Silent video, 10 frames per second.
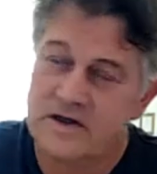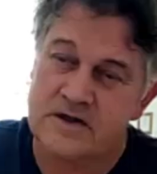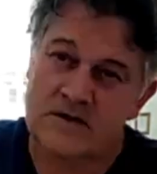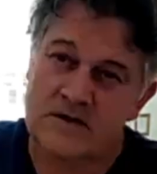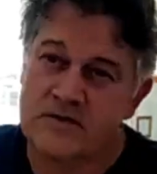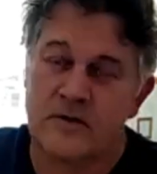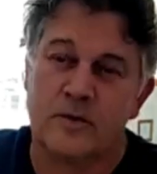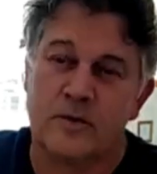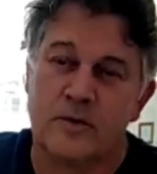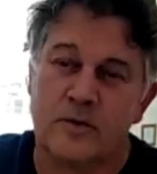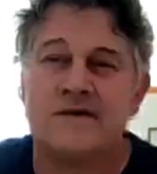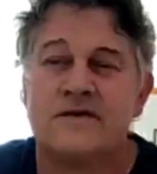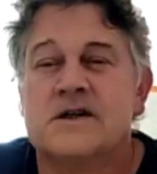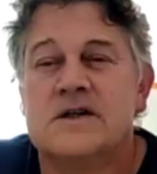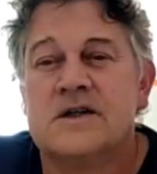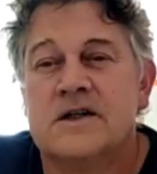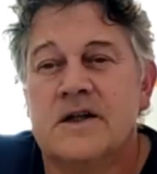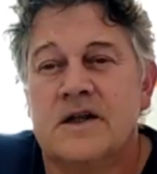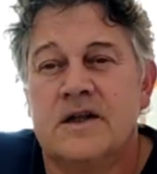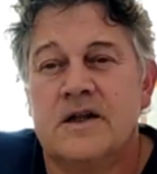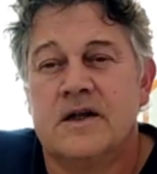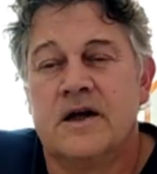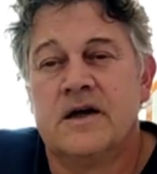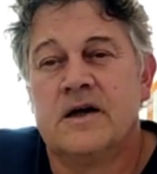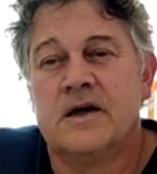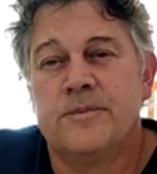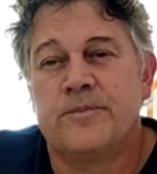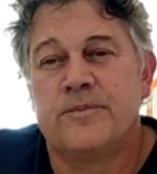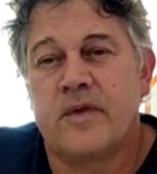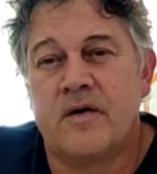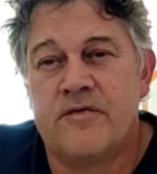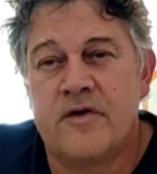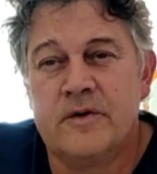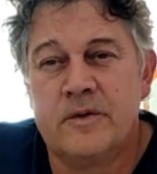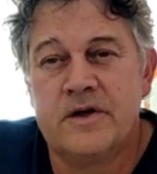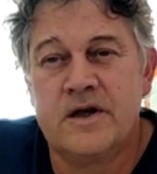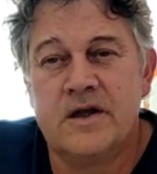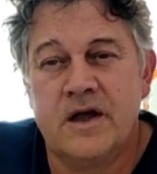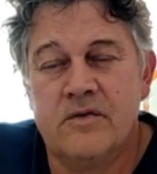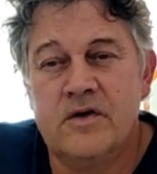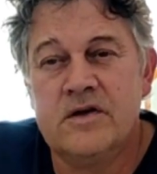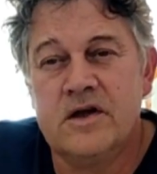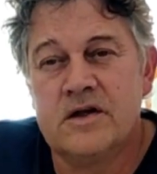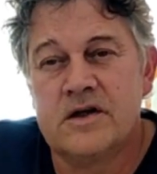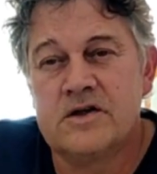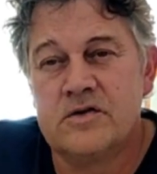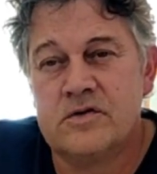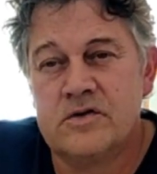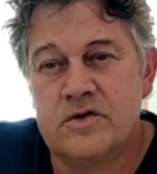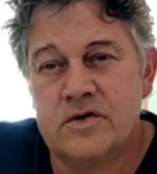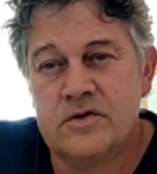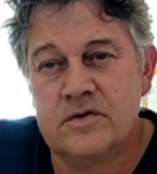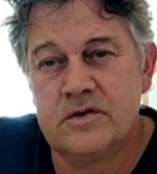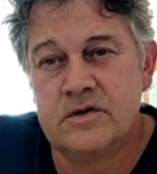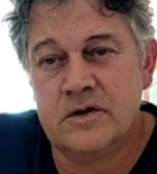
us from all over. And from the beginning, everything that you do,